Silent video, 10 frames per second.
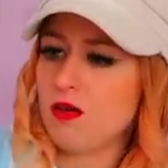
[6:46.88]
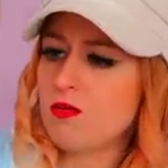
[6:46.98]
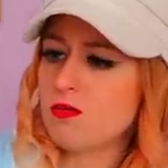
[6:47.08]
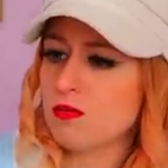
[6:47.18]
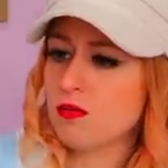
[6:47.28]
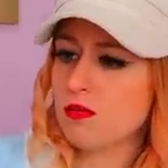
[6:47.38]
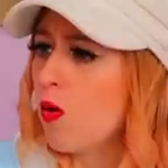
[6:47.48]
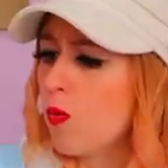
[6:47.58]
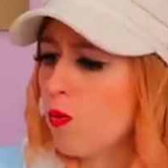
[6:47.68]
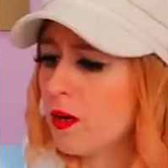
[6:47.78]
Oh,
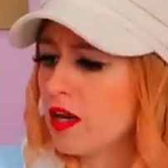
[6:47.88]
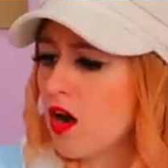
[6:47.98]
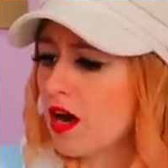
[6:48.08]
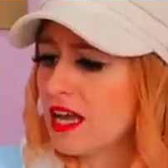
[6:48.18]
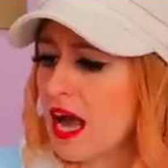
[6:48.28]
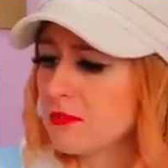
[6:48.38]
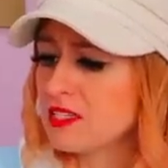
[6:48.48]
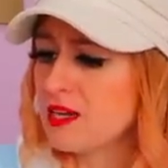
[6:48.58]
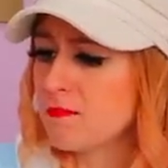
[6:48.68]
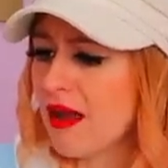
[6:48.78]
oh, we got a
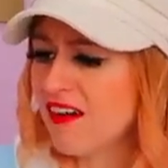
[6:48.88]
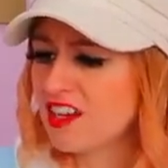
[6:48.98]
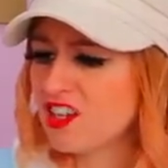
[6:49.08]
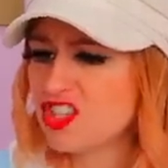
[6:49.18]
Captain America